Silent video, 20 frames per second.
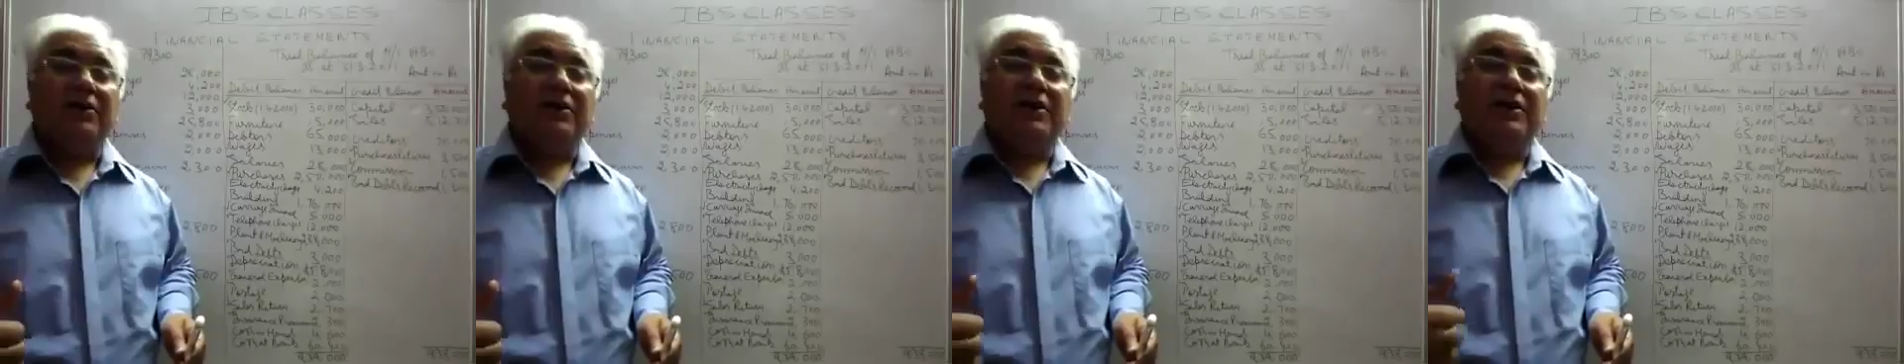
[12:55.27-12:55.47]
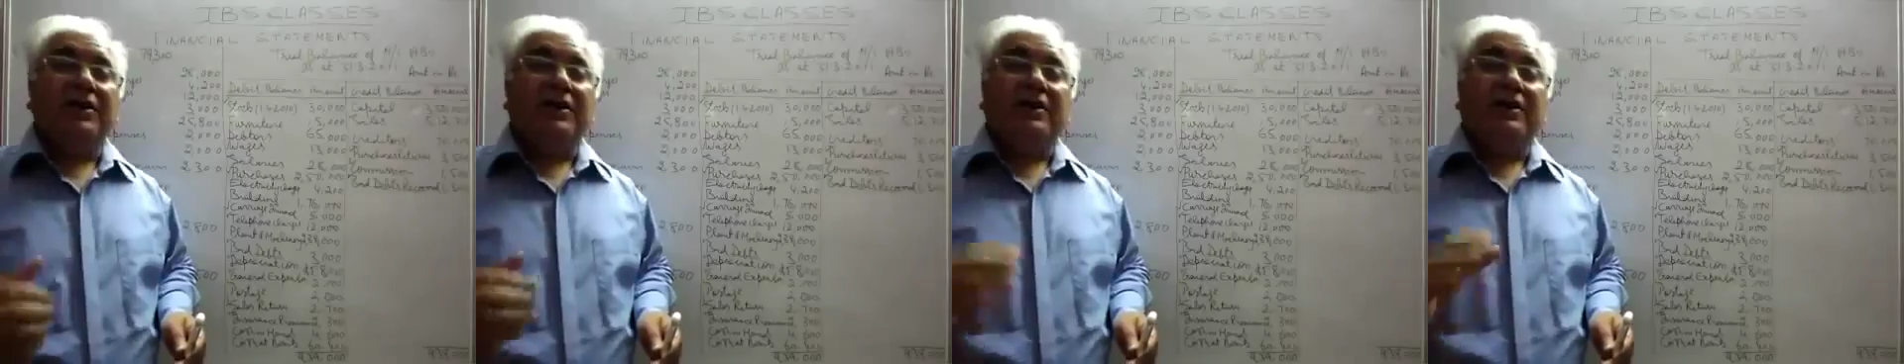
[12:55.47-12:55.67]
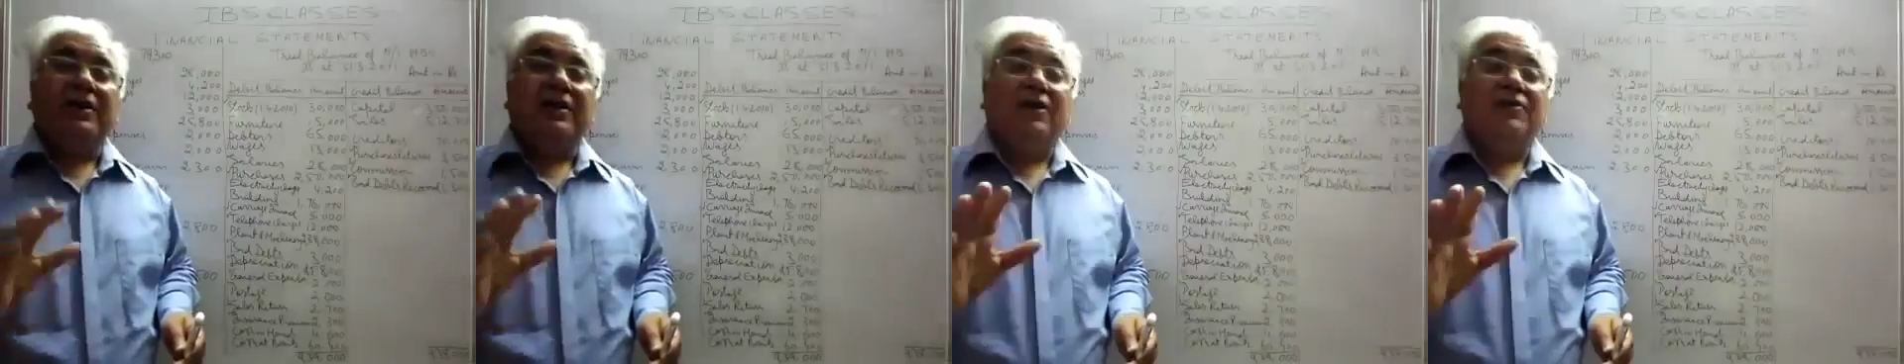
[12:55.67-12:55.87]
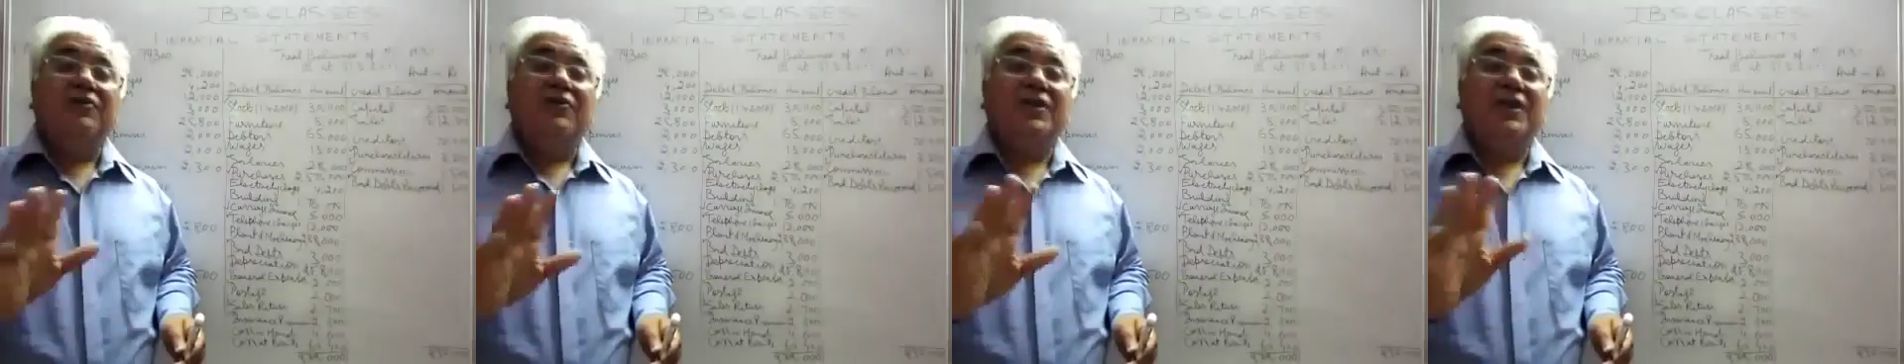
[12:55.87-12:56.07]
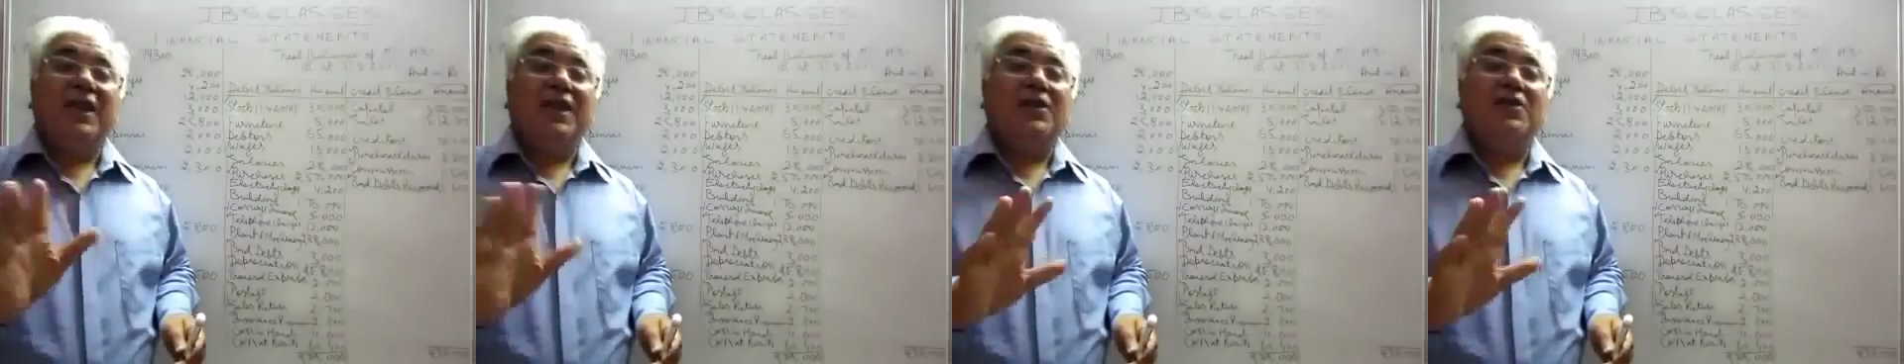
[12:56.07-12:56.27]
Now
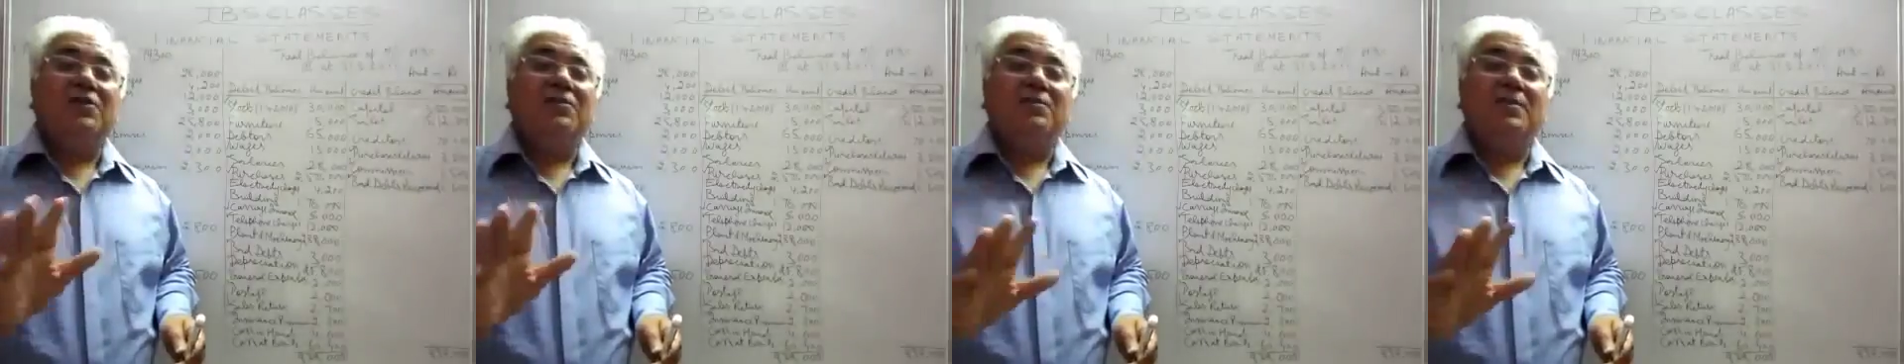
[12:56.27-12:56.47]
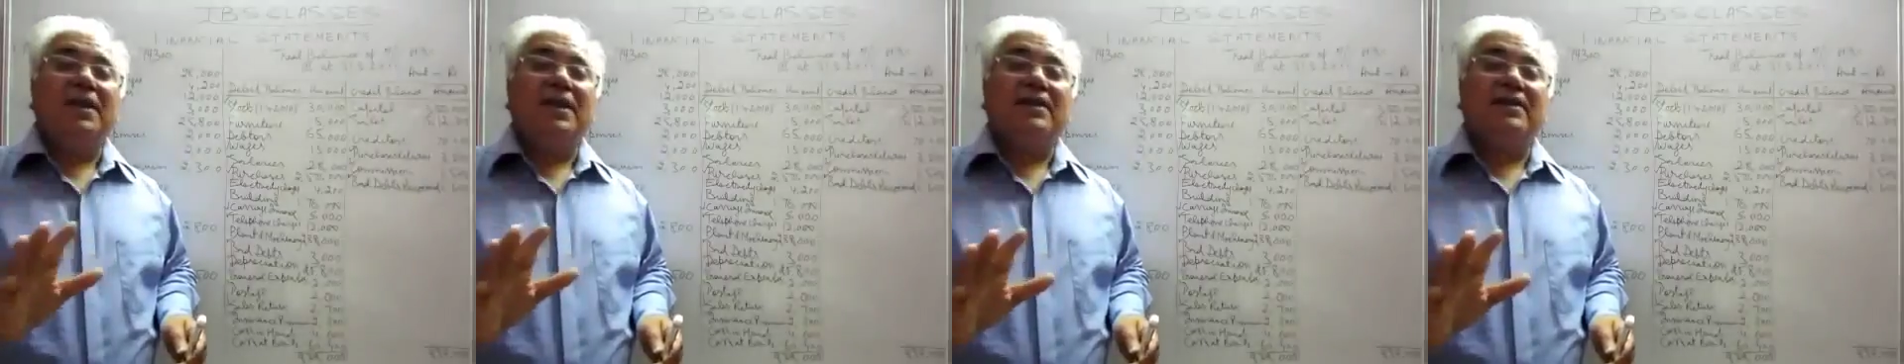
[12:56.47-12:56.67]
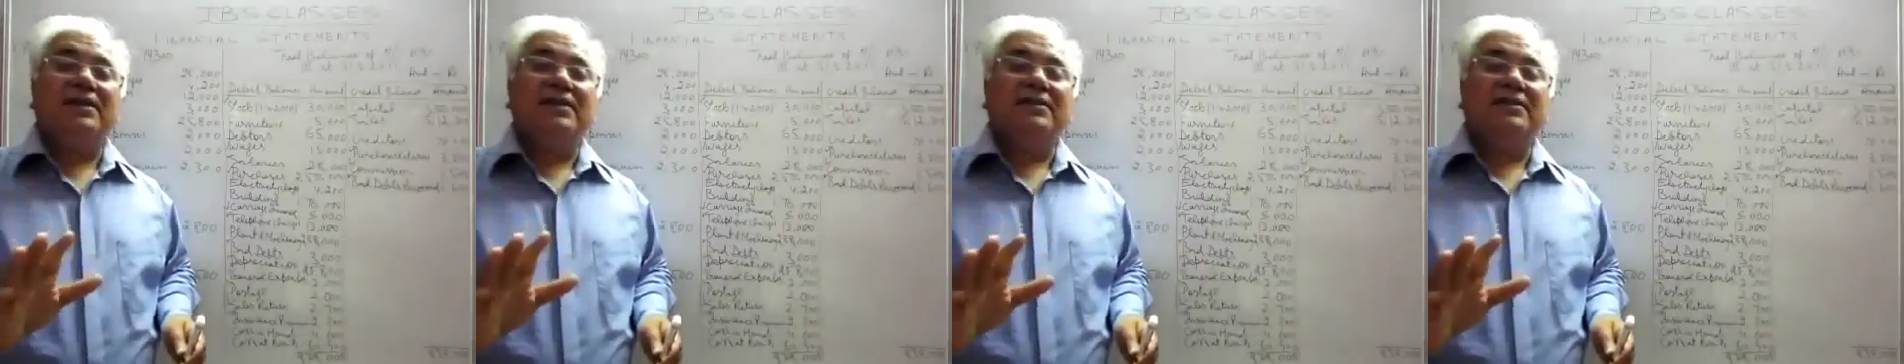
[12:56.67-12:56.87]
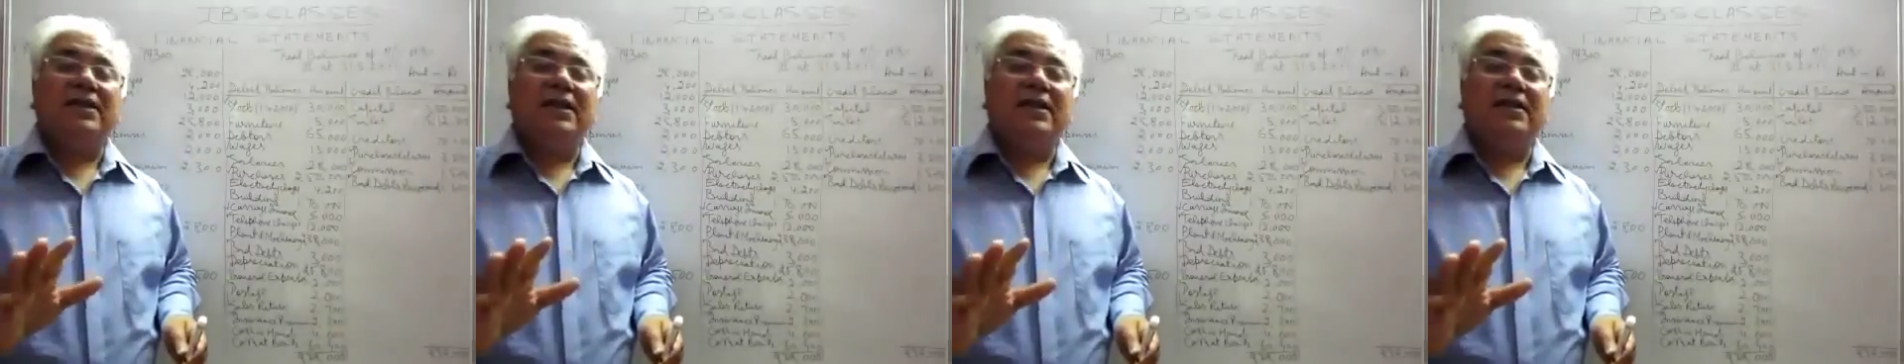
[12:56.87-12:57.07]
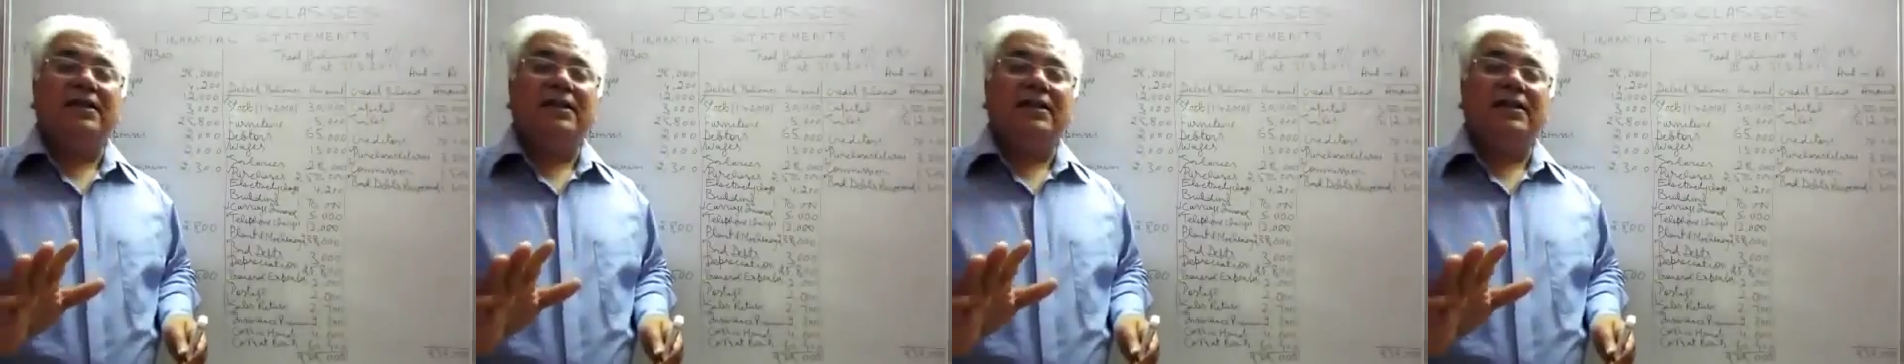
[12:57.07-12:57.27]
we cannot
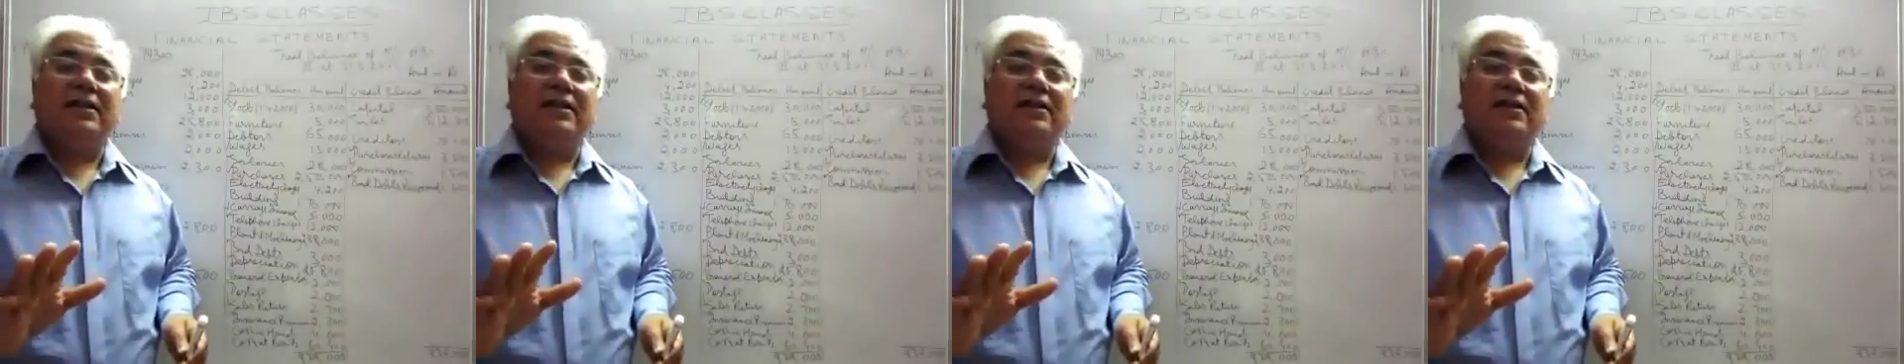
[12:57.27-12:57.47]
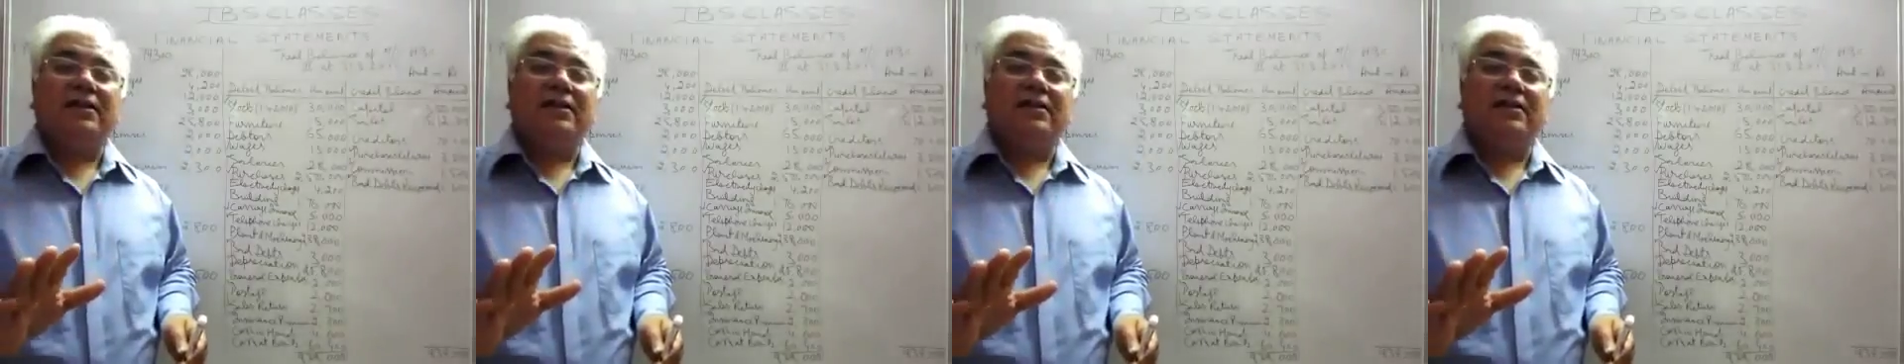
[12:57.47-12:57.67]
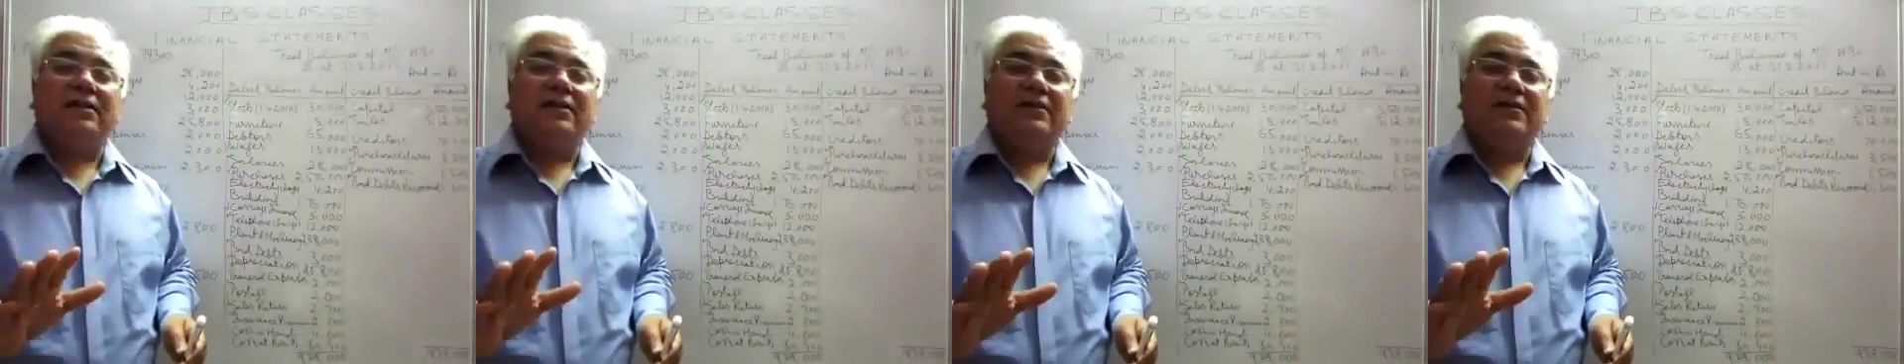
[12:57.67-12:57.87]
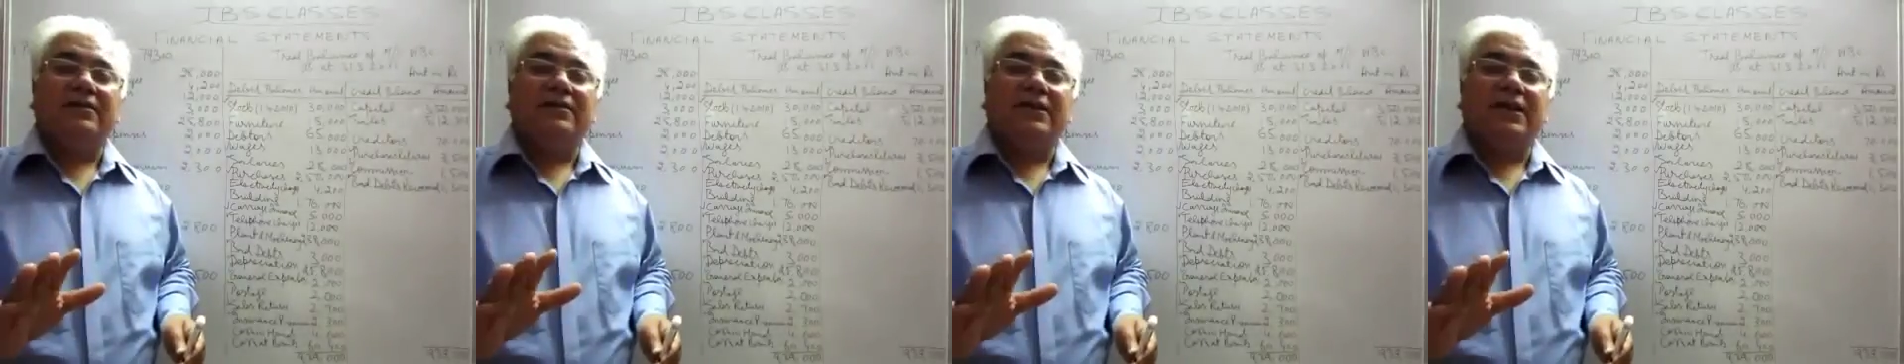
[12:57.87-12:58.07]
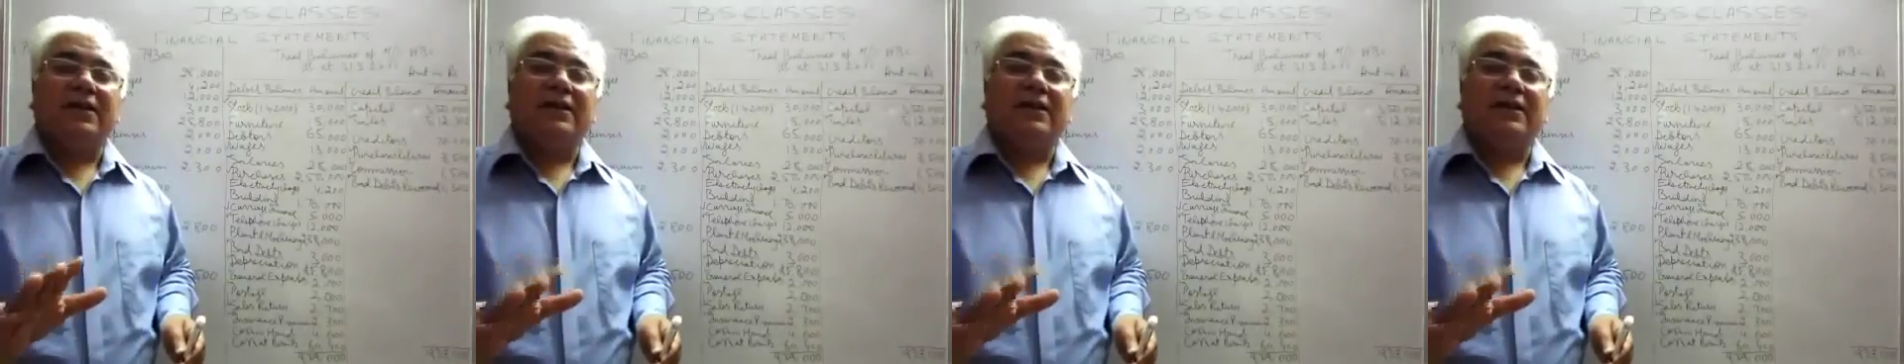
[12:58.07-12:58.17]
make this entry,